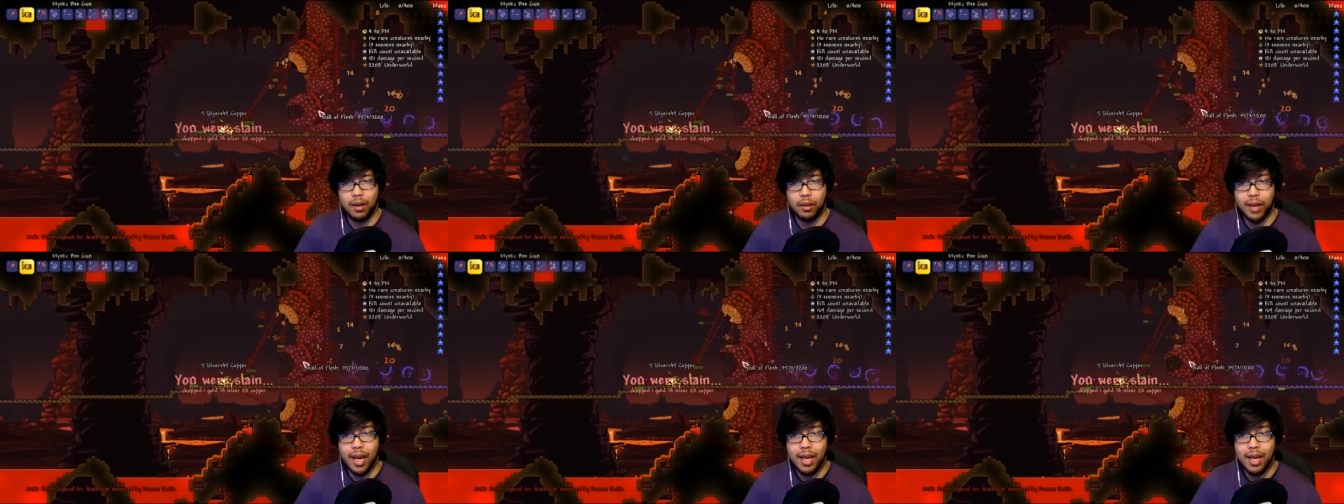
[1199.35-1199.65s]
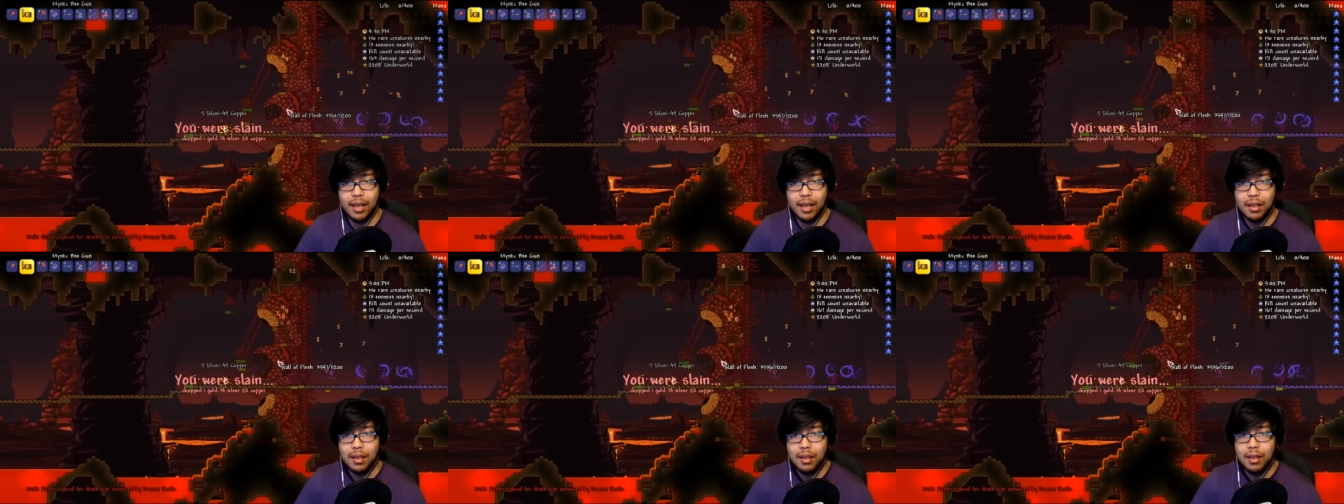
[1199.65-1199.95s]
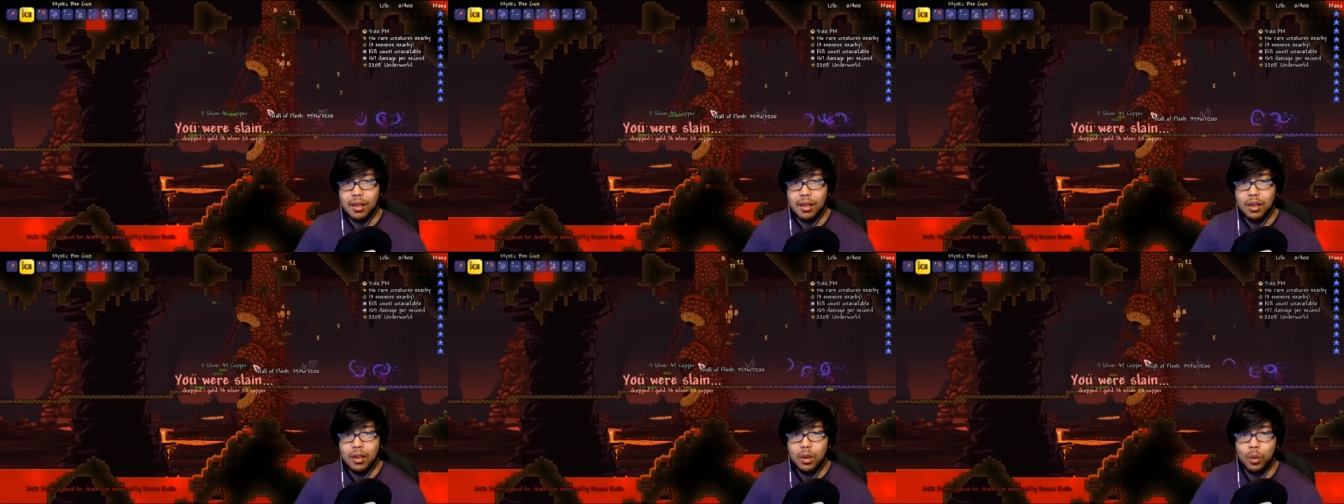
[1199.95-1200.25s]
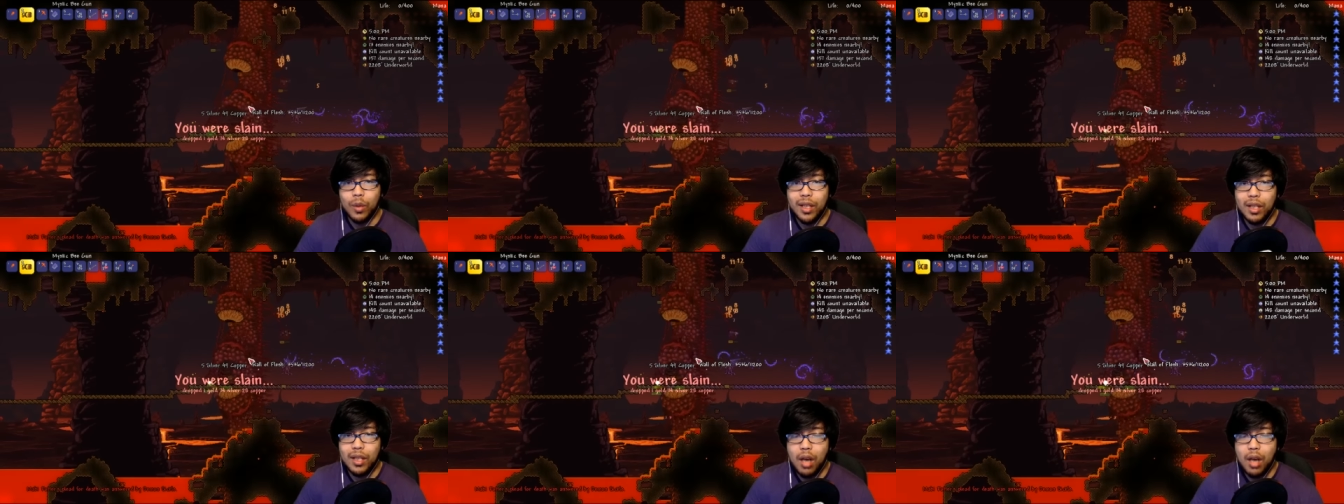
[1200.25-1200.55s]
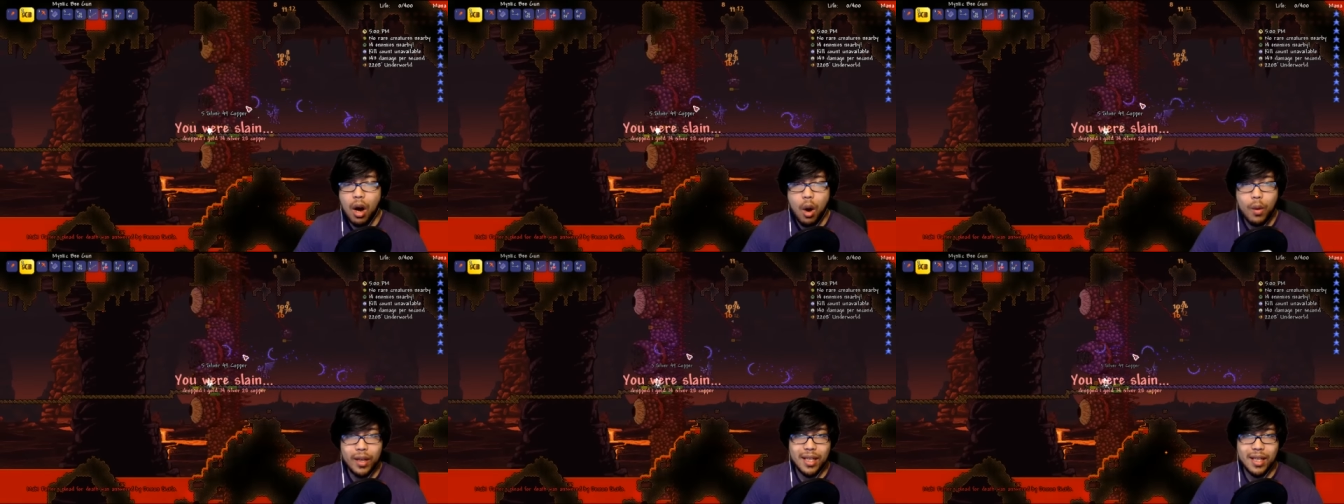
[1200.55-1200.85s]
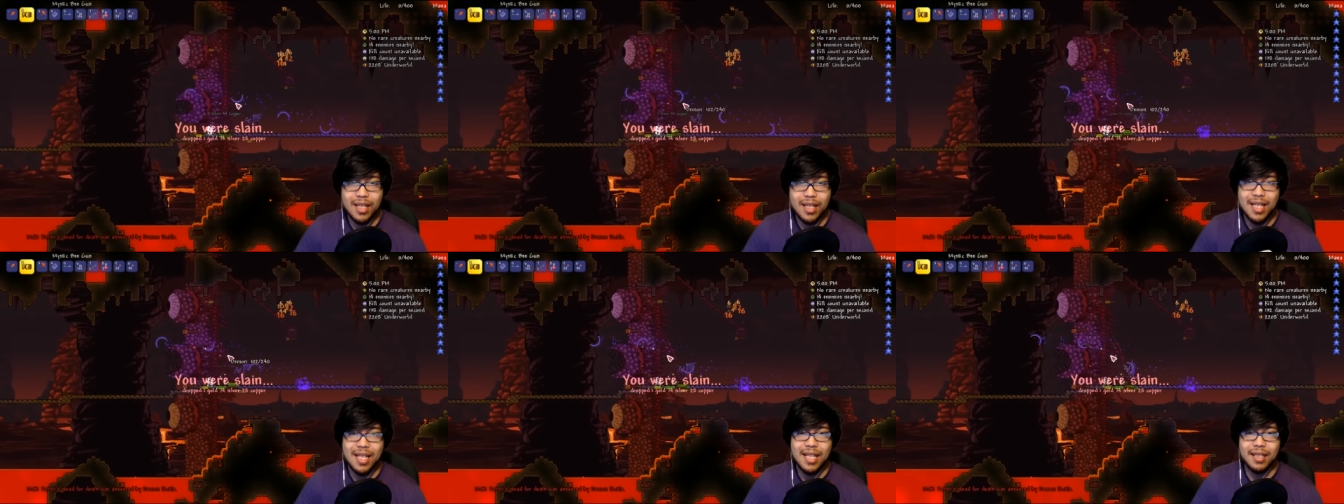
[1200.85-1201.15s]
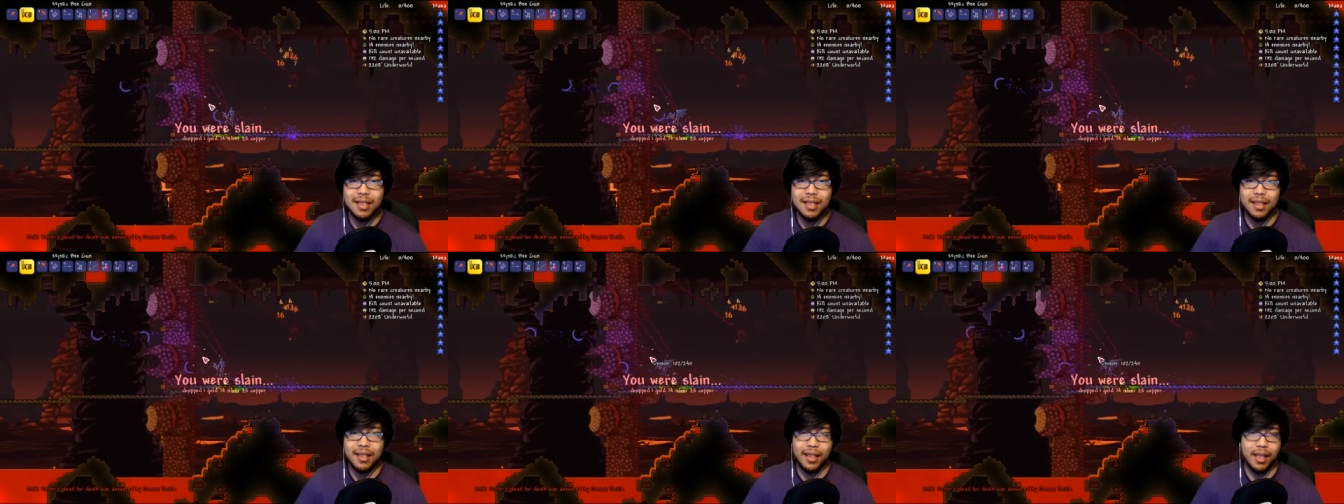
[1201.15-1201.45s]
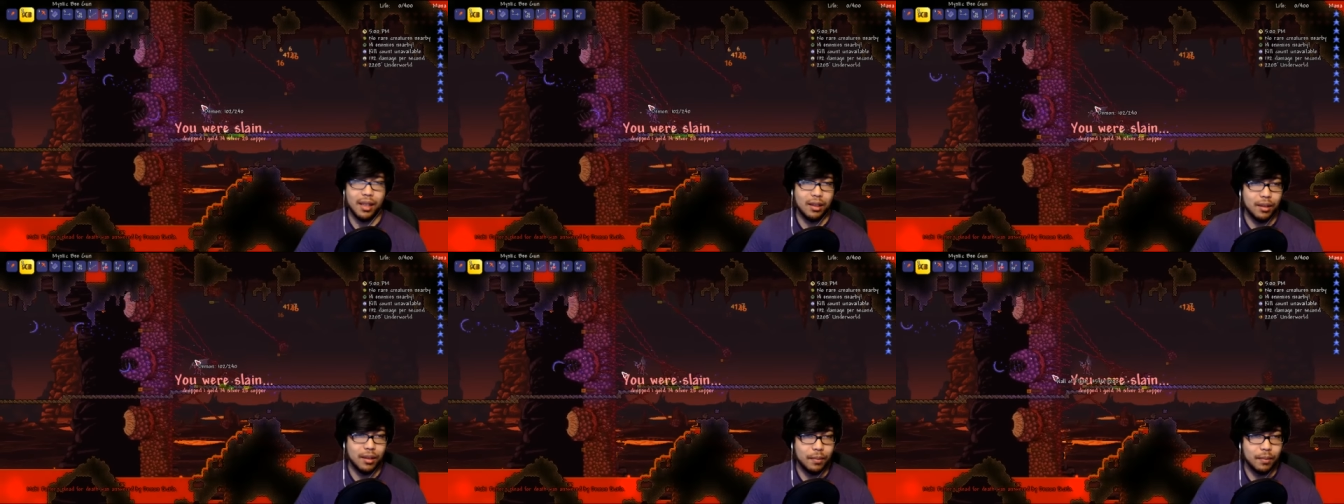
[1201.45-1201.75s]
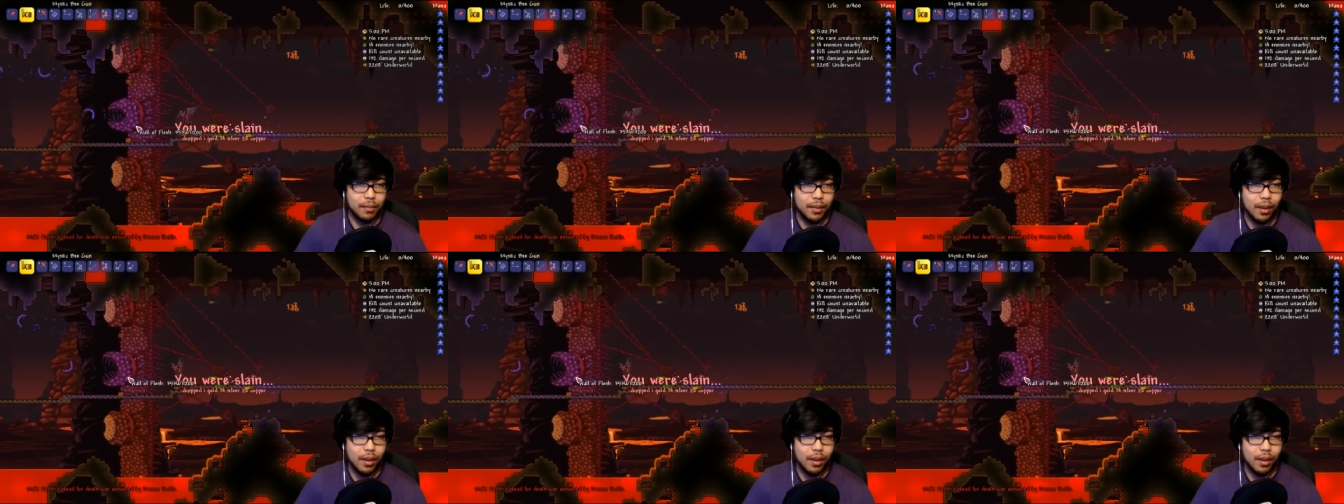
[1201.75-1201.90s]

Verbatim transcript: Okay, we know we can easily kill them.